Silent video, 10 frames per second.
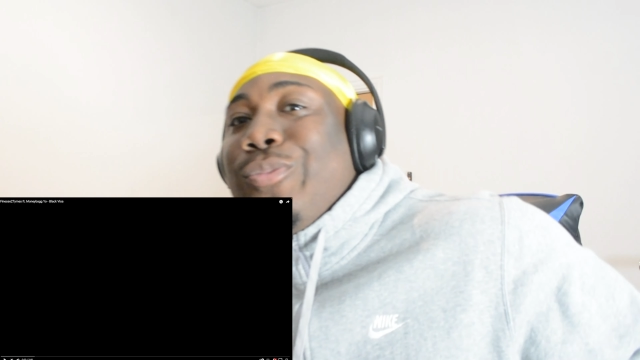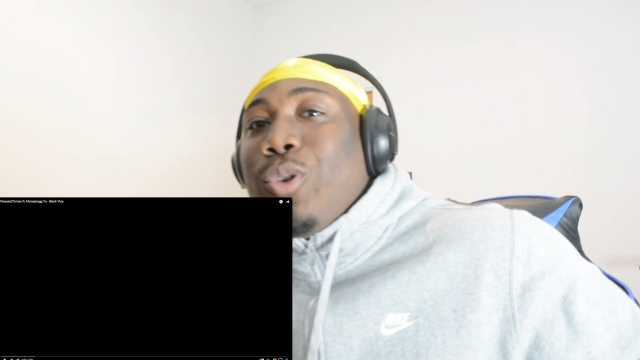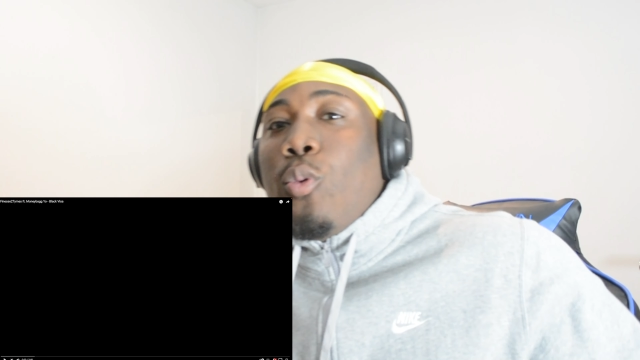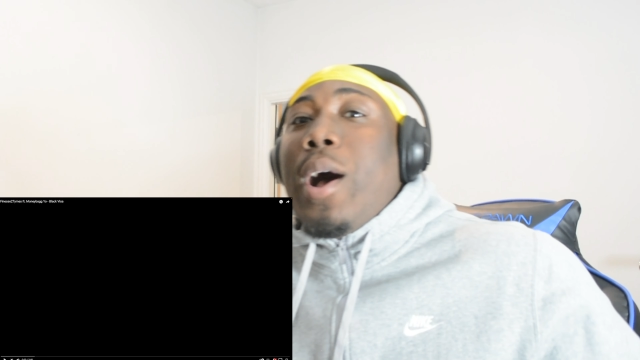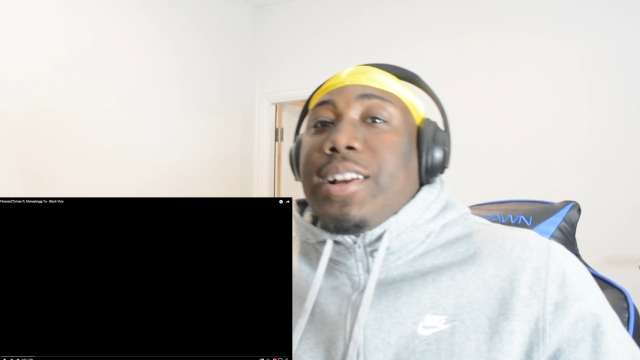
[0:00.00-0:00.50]

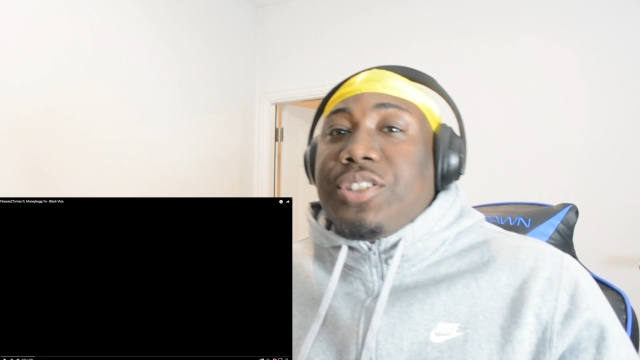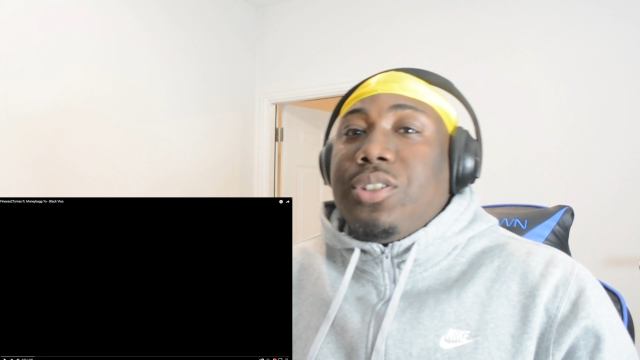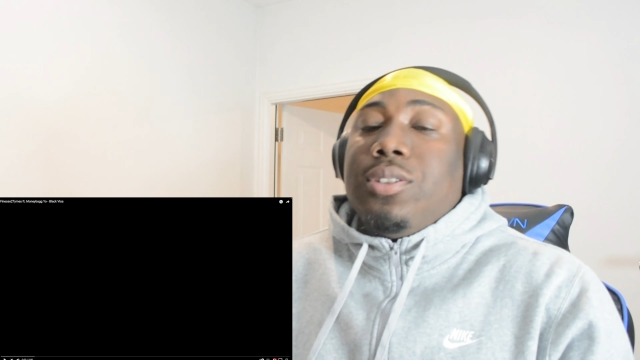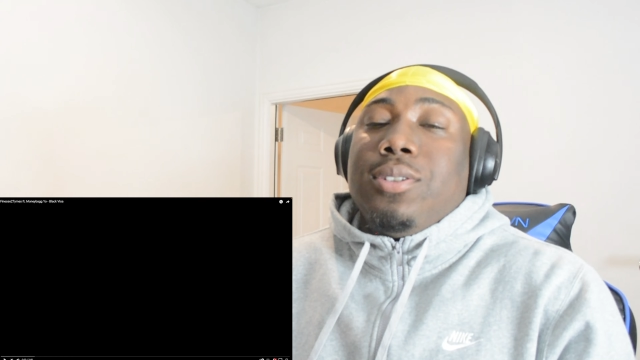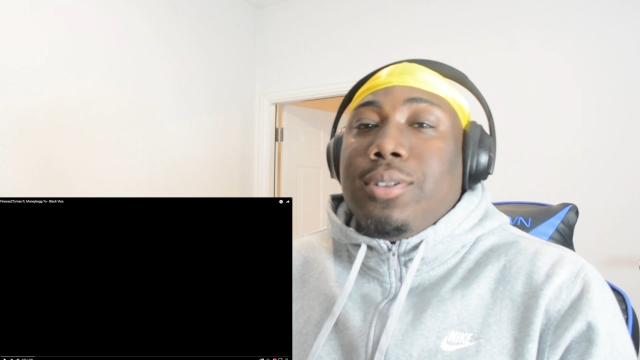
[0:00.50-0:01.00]
watch.
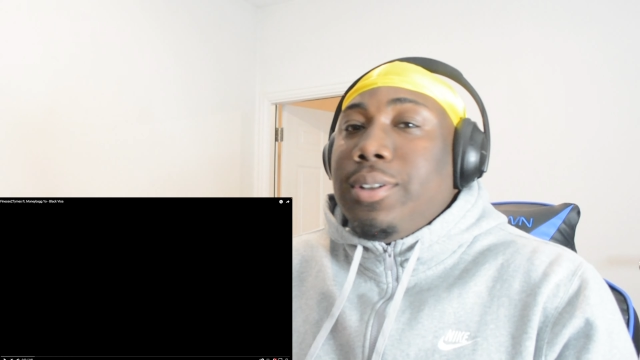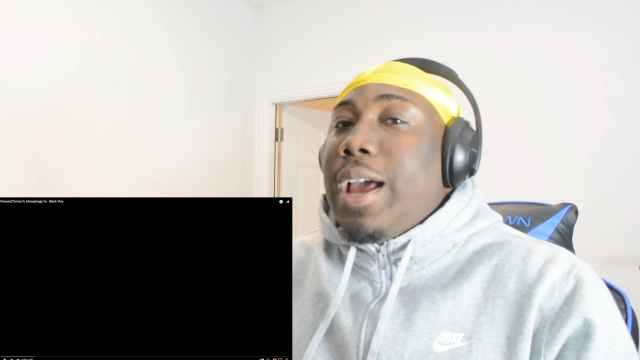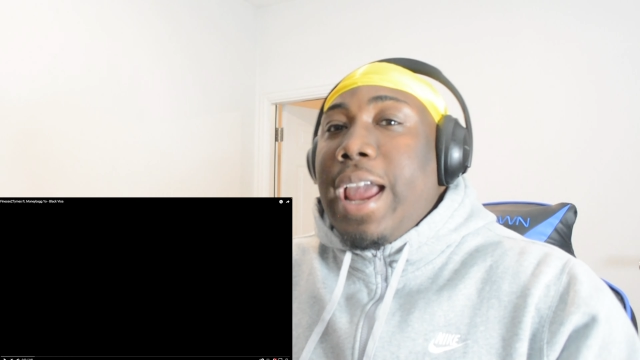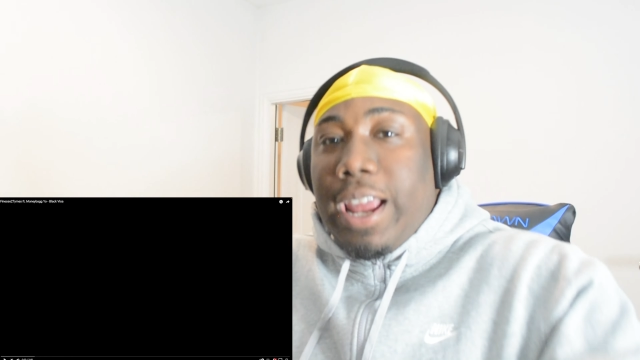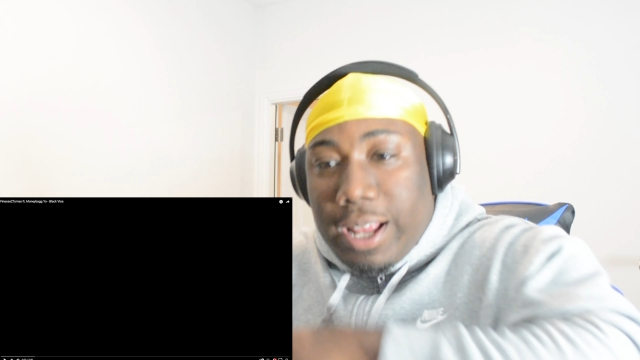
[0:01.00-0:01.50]

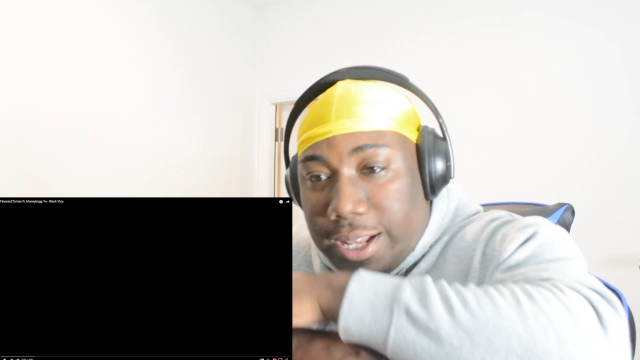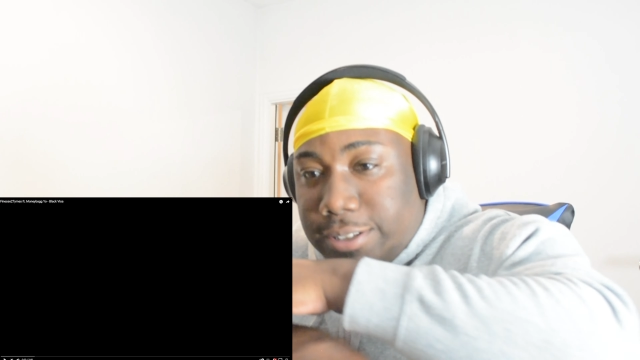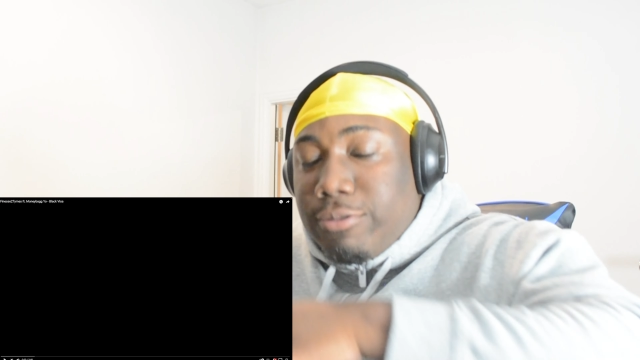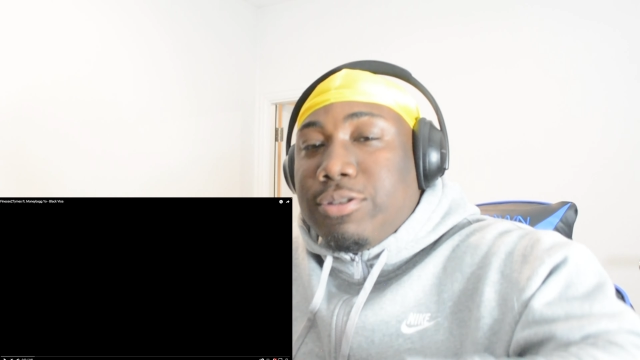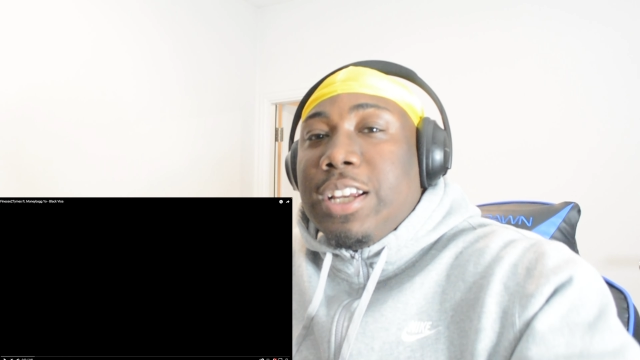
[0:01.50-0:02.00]
Hey,
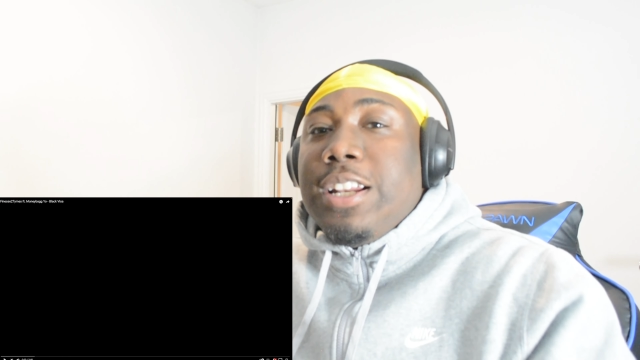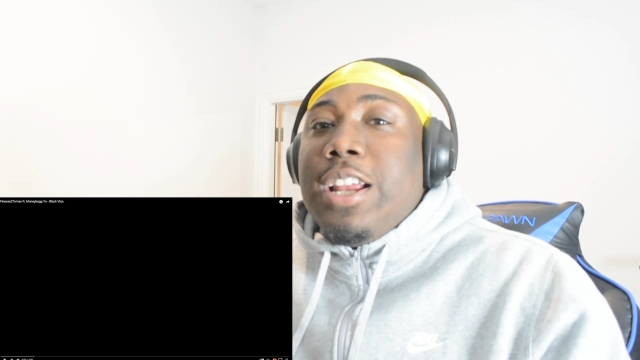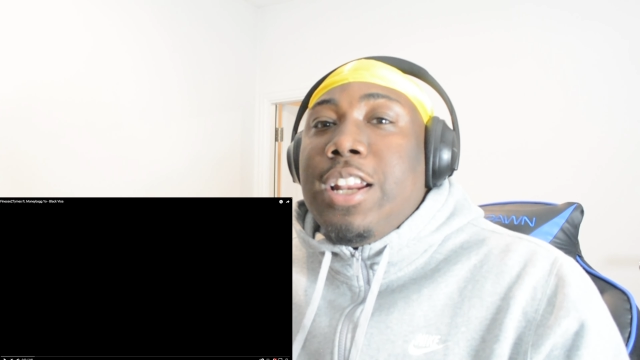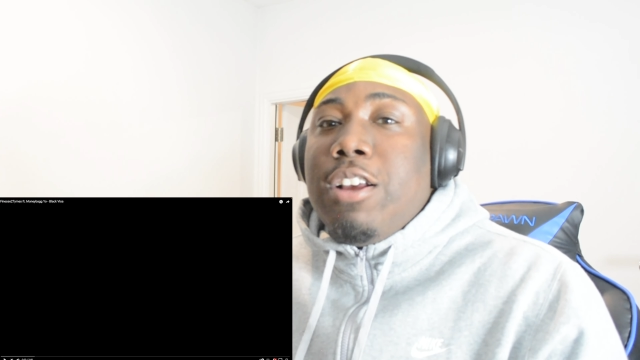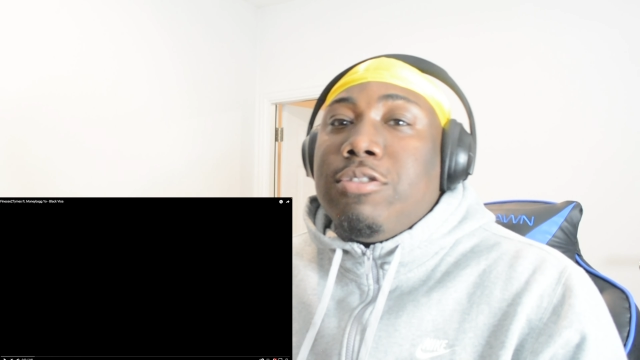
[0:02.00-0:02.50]
don't say
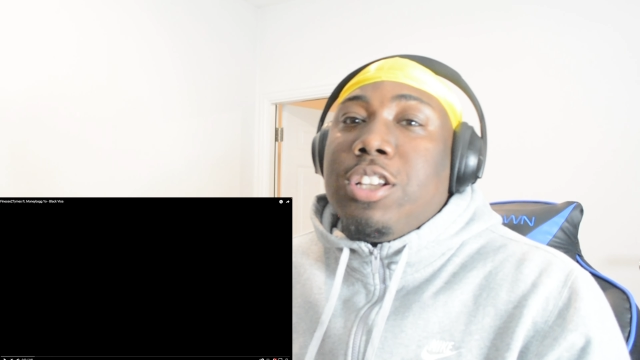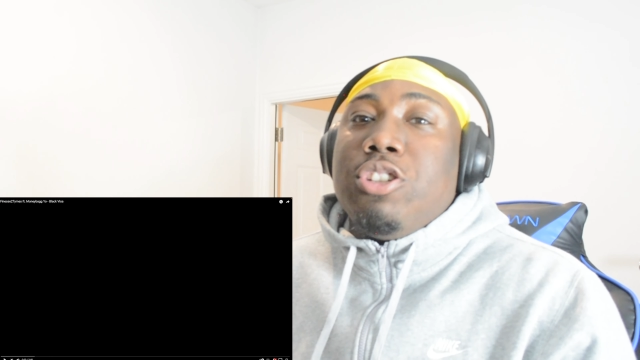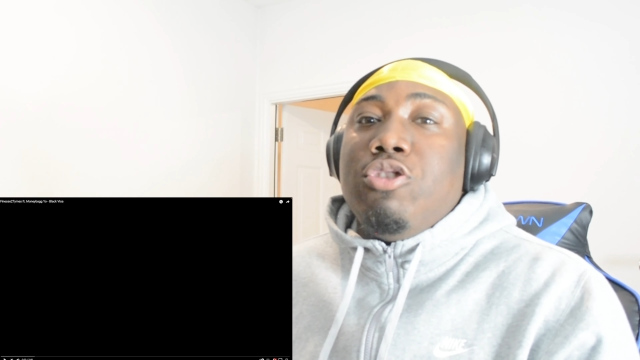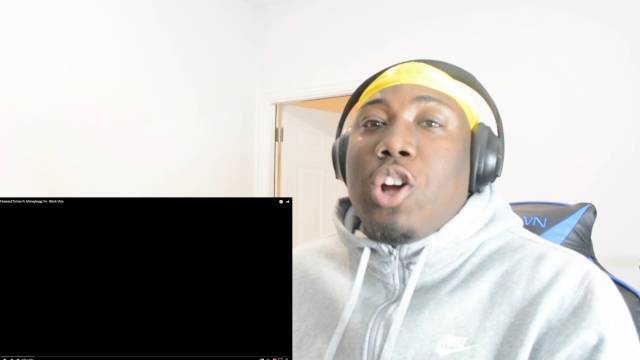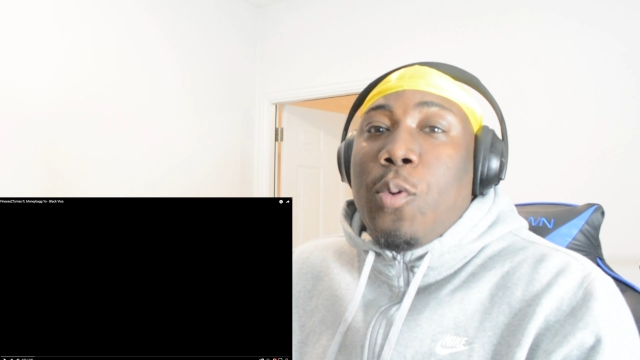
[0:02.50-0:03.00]
nothing else because
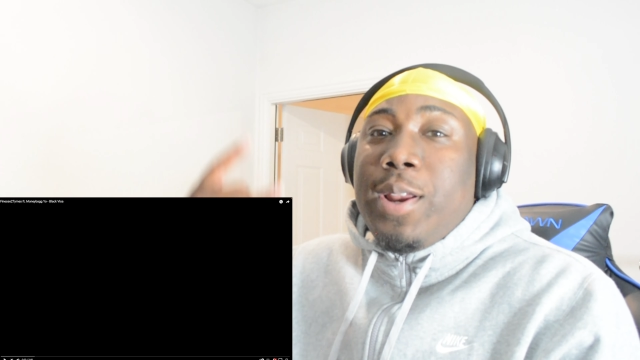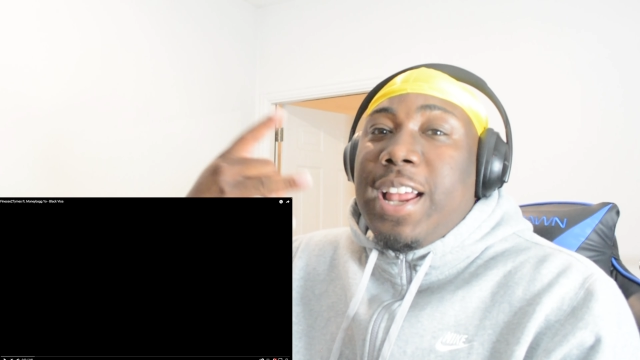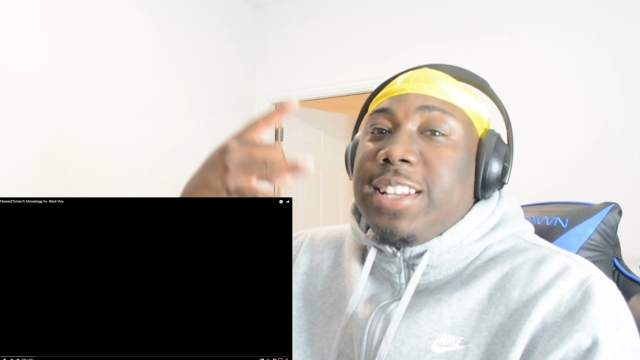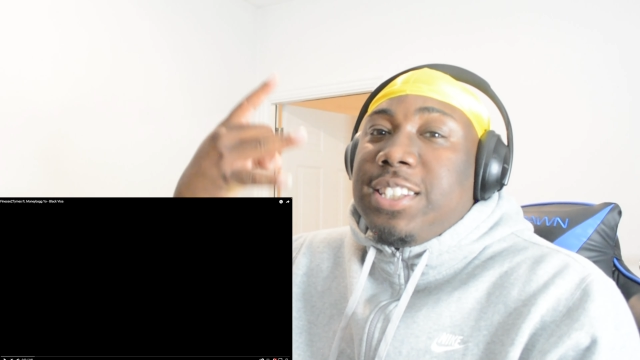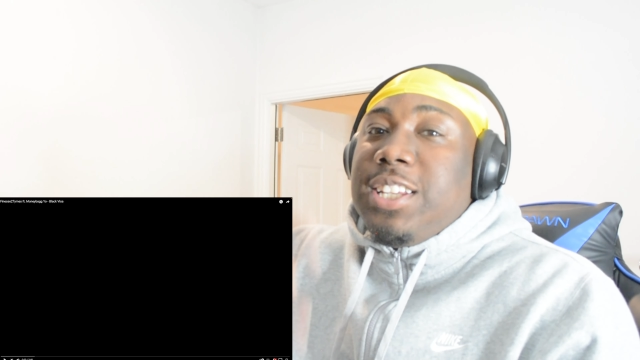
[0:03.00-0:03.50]
you know we
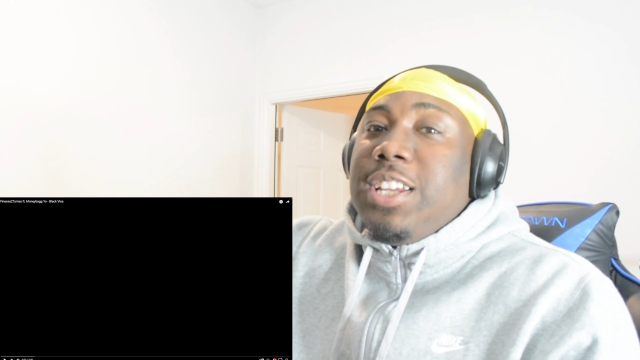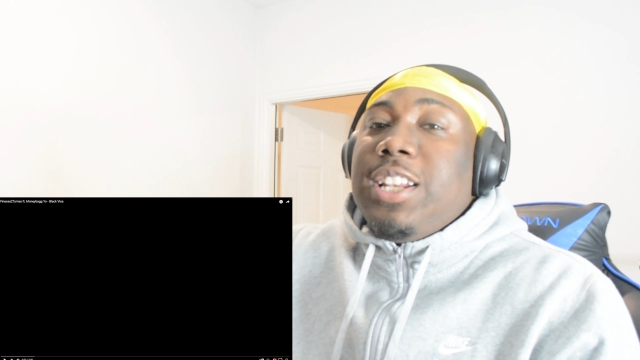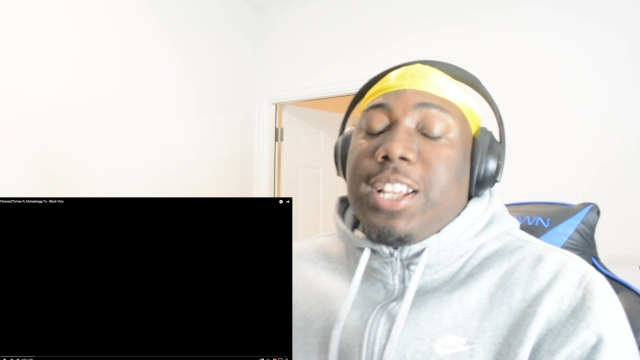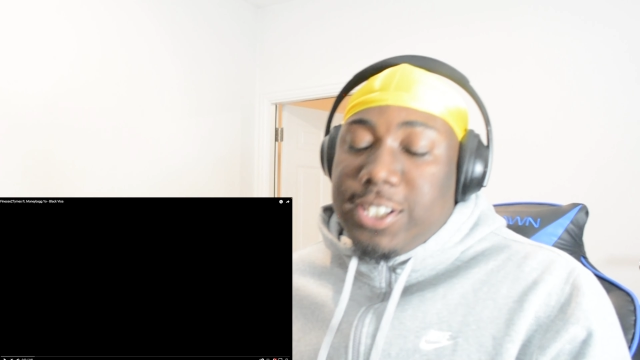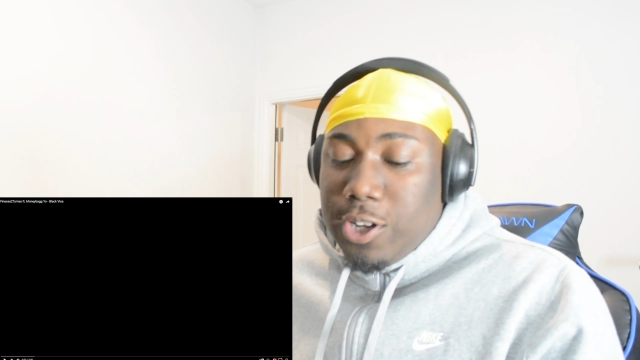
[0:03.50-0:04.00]
locked in.
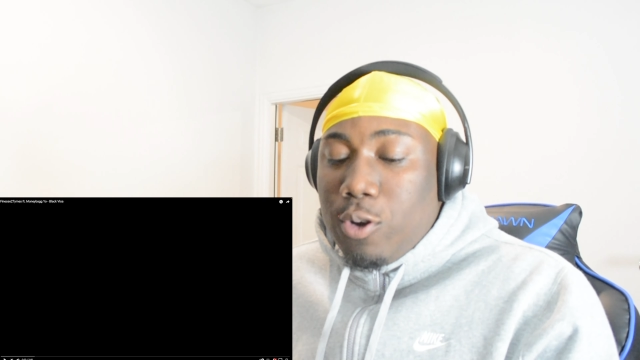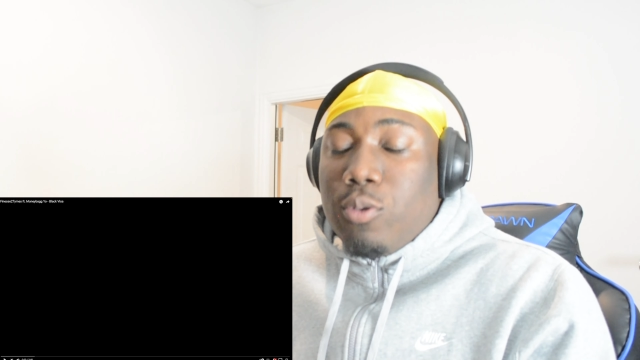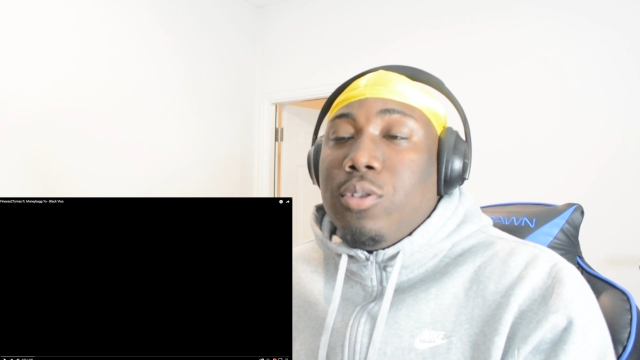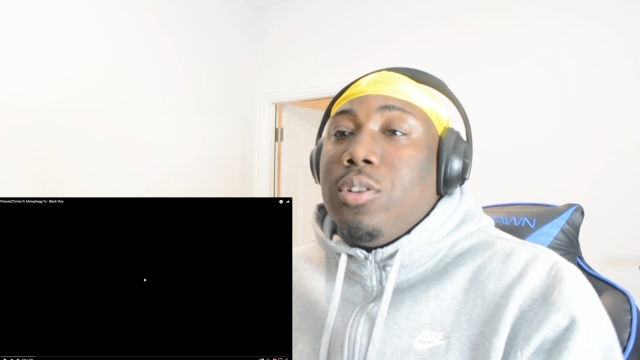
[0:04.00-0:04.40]
Let's go.